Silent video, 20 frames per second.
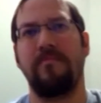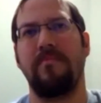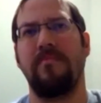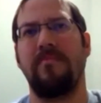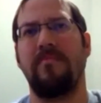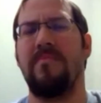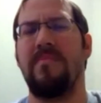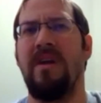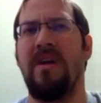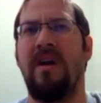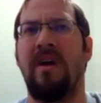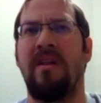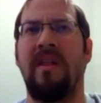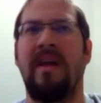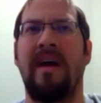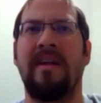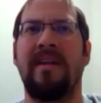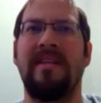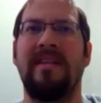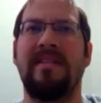A lot of the
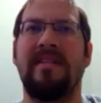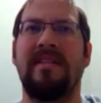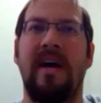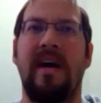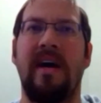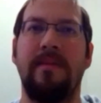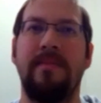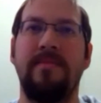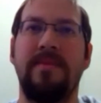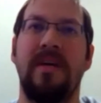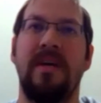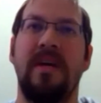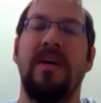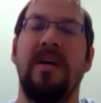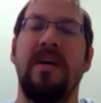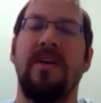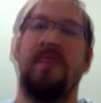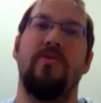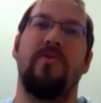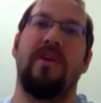times you
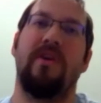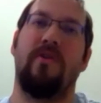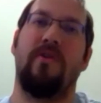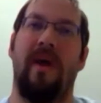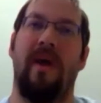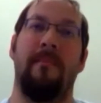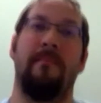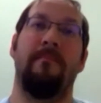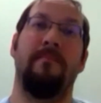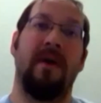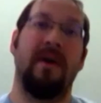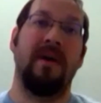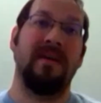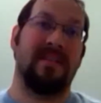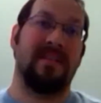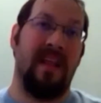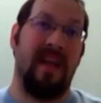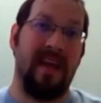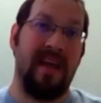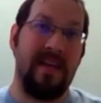can grab Buzz
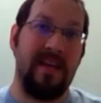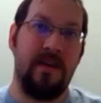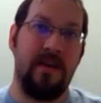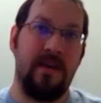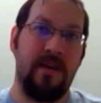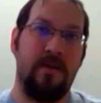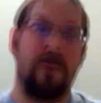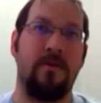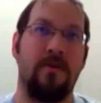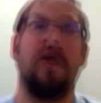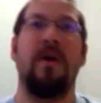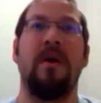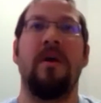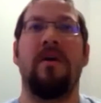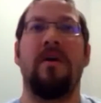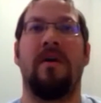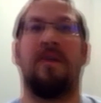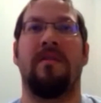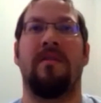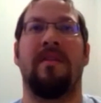Lightyear. A
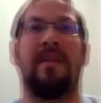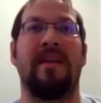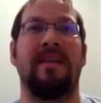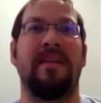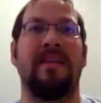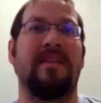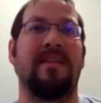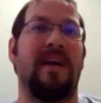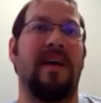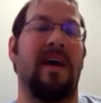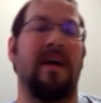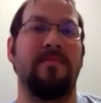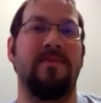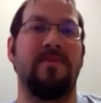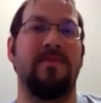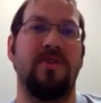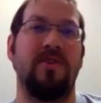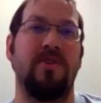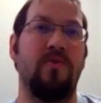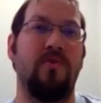lot of the times you
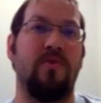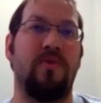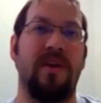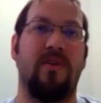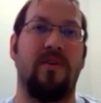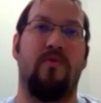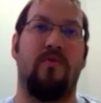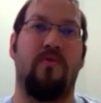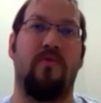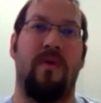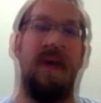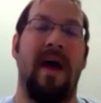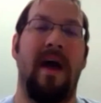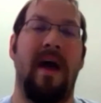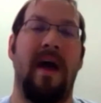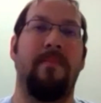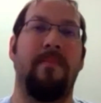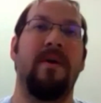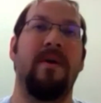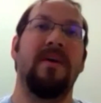can grab
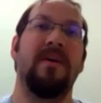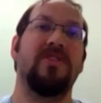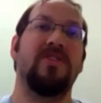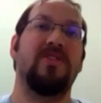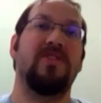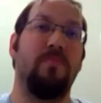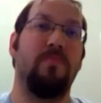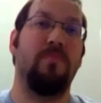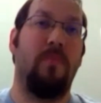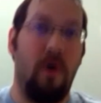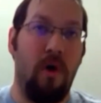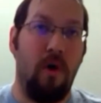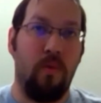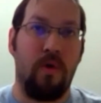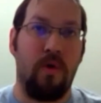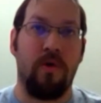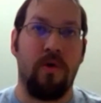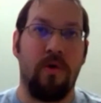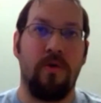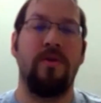Small
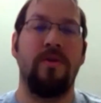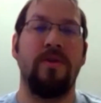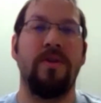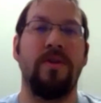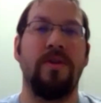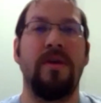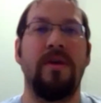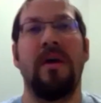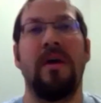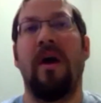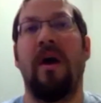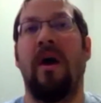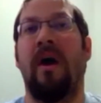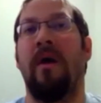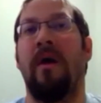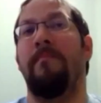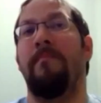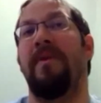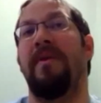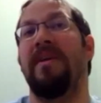World.
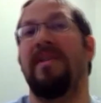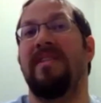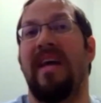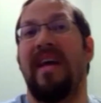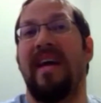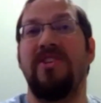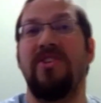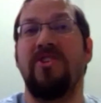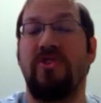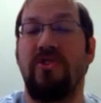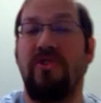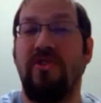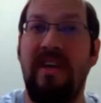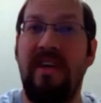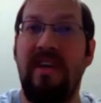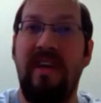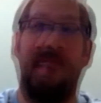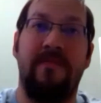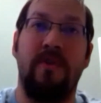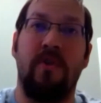Potentially, if
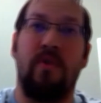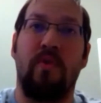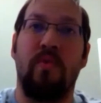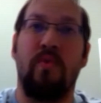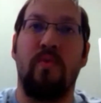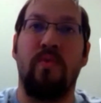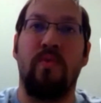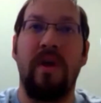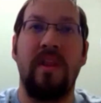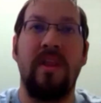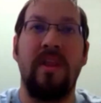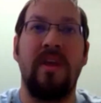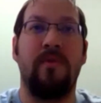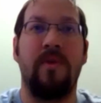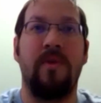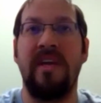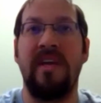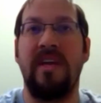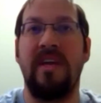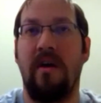you're really, really
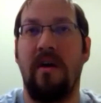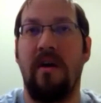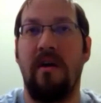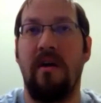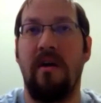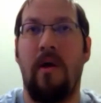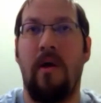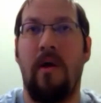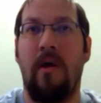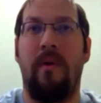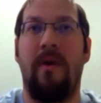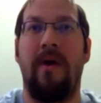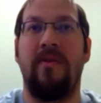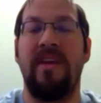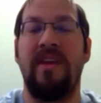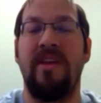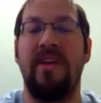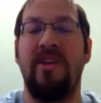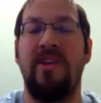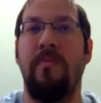gung ho about it, you
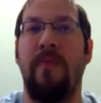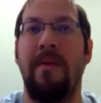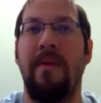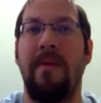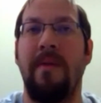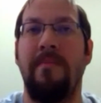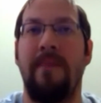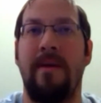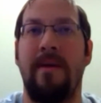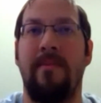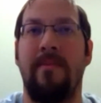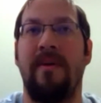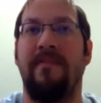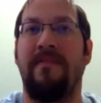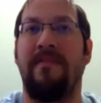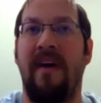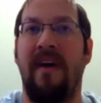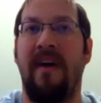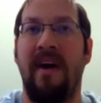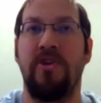might be able to find
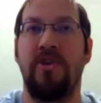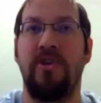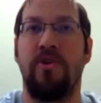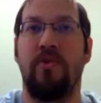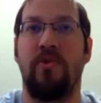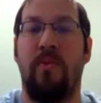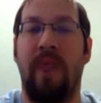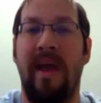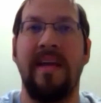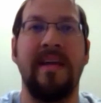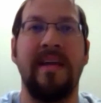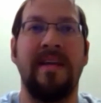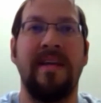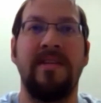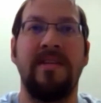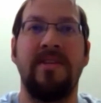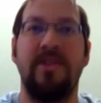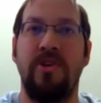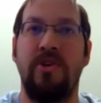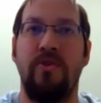your way
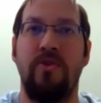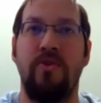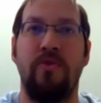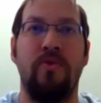into,